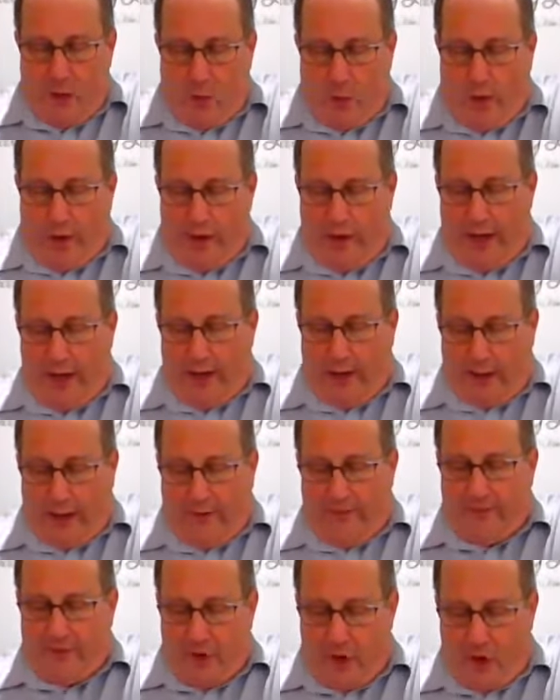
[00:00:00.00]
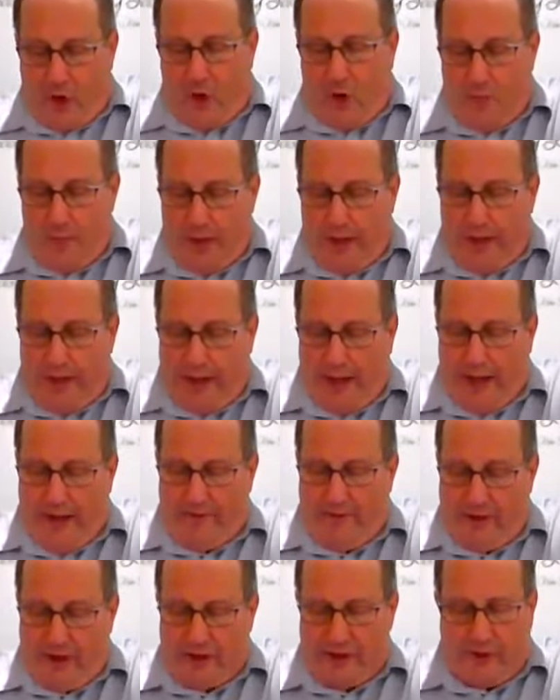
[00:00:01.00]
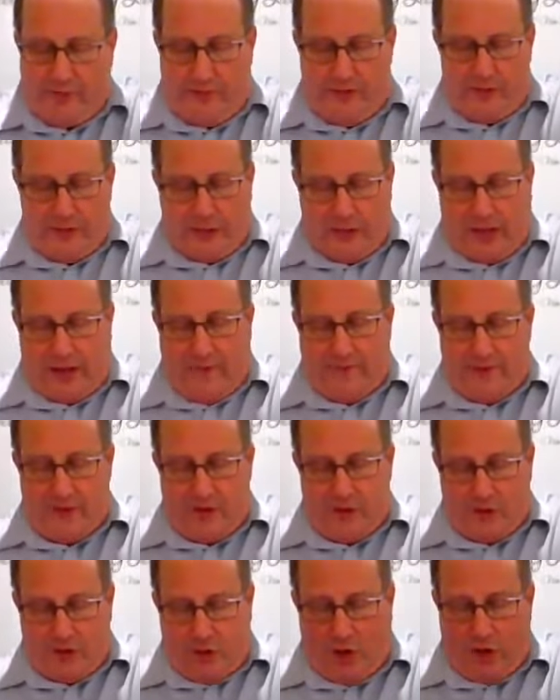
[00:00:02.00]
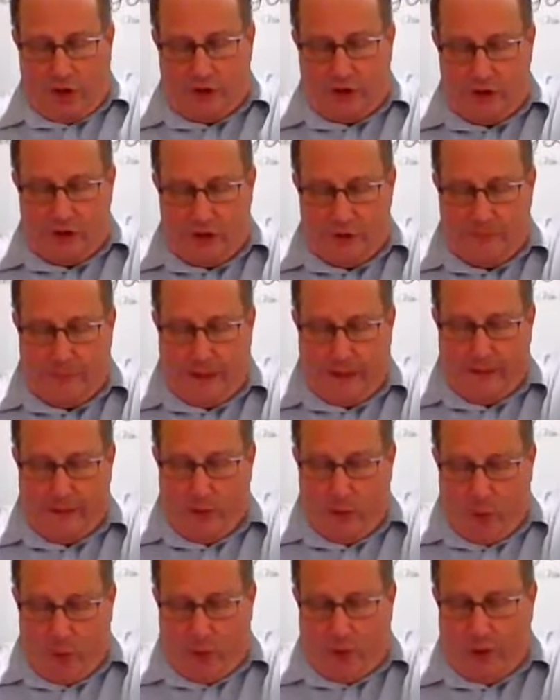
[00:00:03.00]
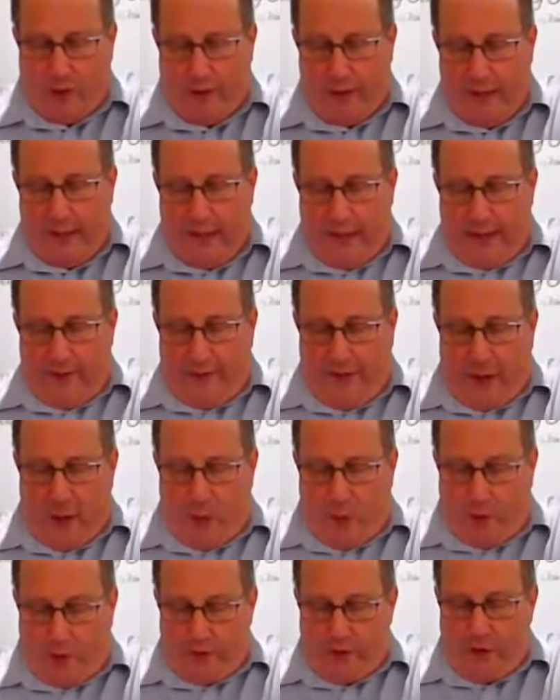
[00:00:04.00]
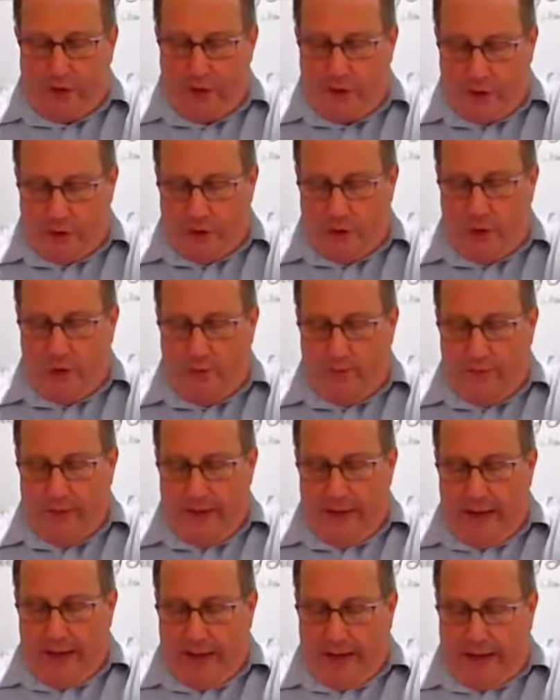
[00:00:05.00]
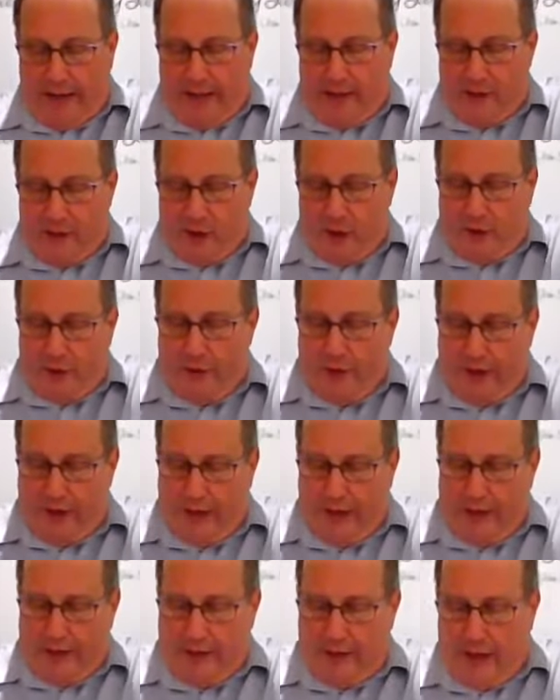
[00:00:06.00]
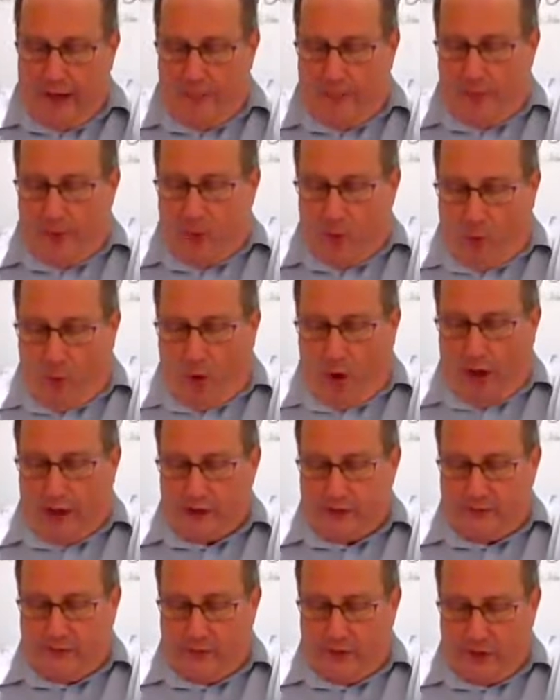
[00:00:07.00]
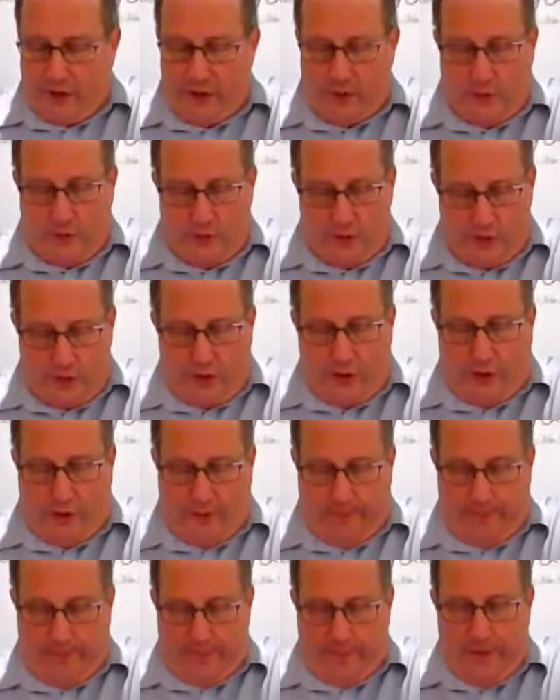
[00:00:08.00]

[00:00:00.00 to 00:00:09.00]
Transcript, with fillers: When he left home, he gave each of his slaves instructions about the work they were to do, and he told the gatekeeper to watch for his return.